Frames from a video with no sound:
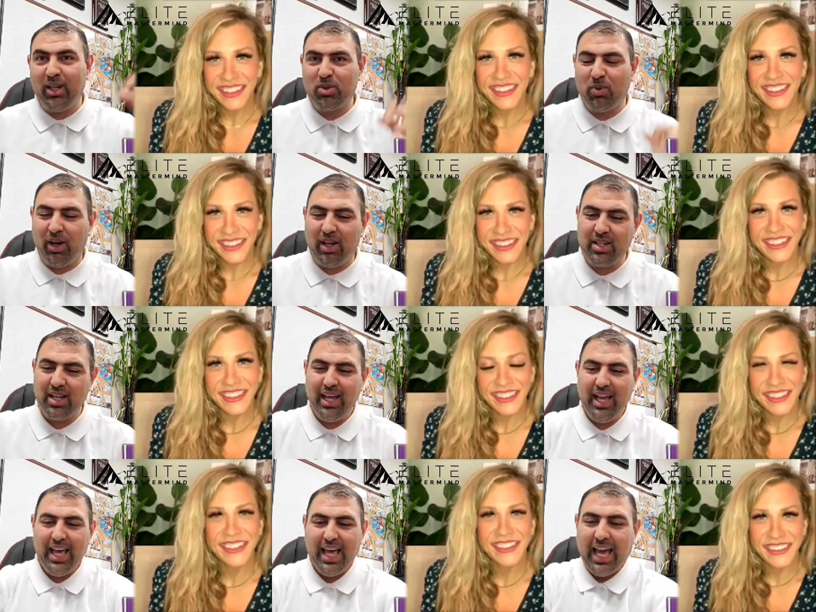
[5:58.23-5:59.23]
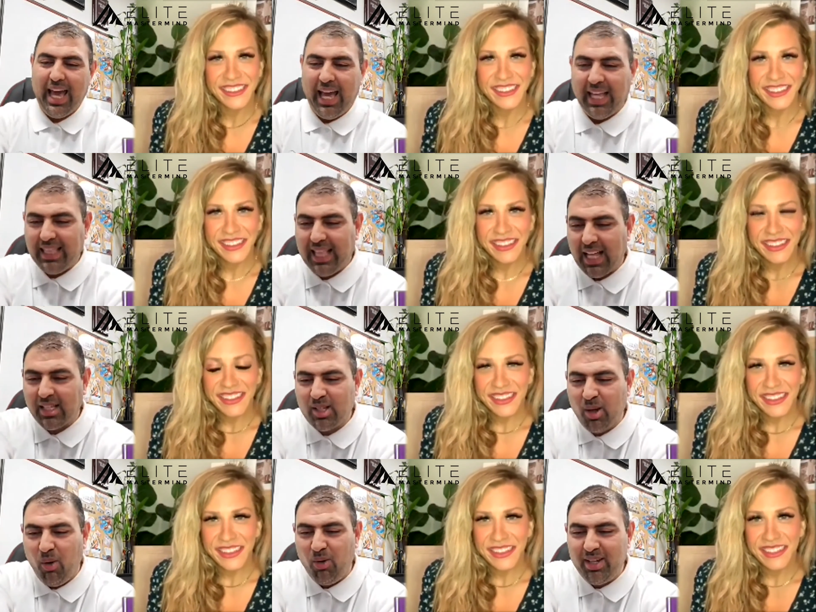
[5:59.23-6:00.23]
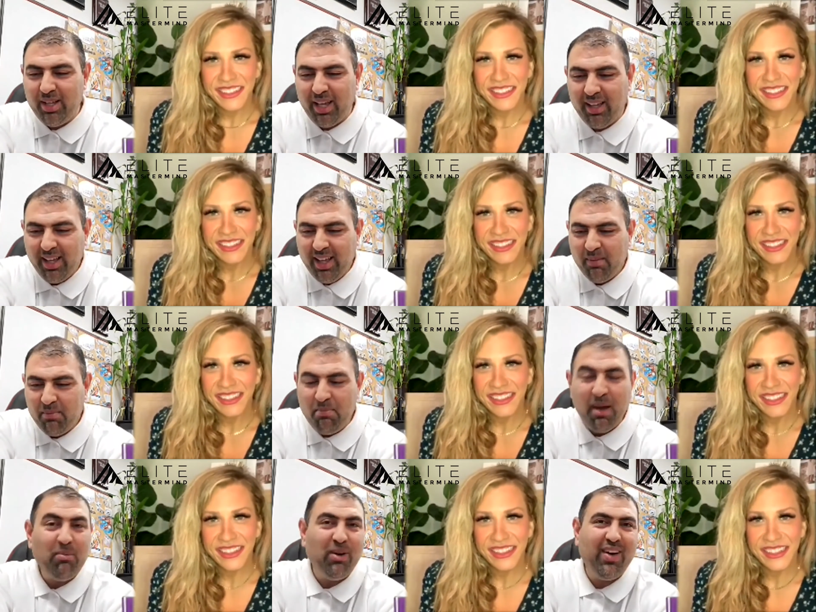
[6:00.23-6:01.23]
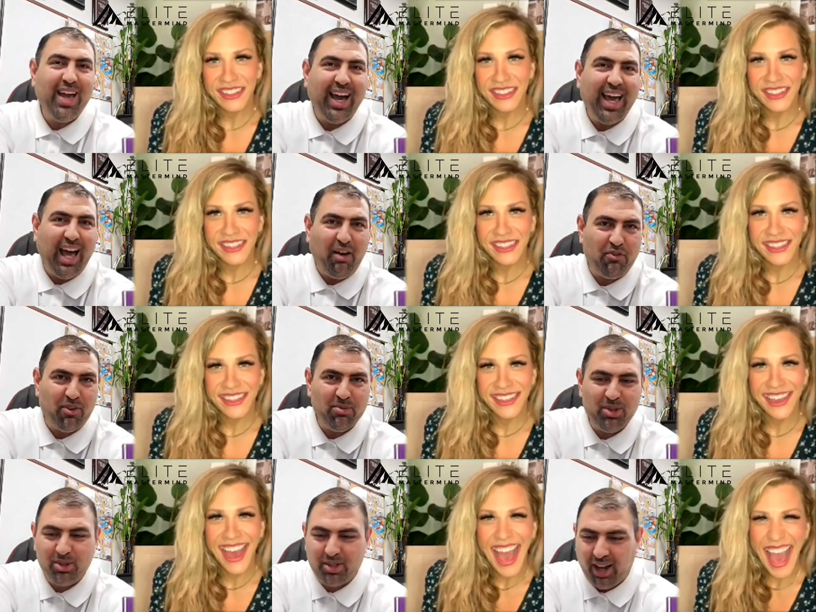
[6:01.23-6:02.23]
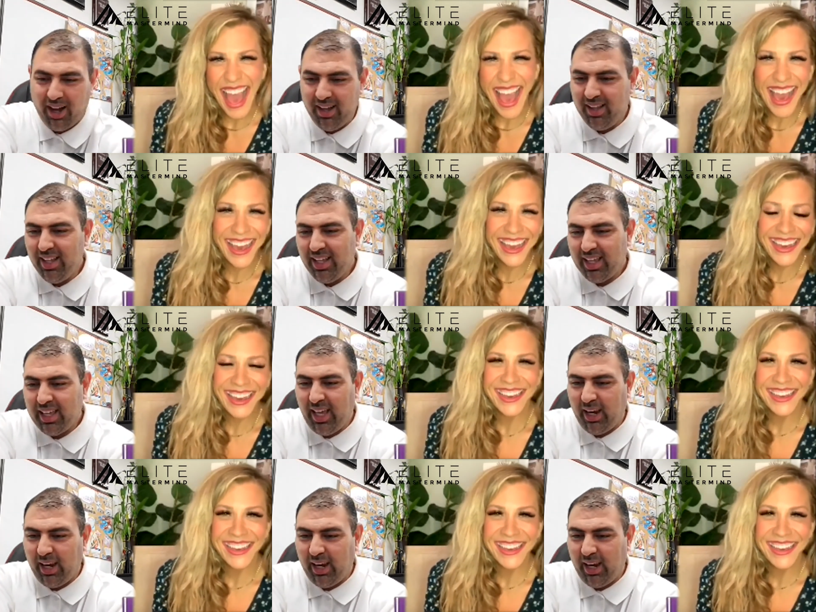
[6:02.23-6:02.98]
Speaker 1: was, and that's the only memory I have from Utah, getting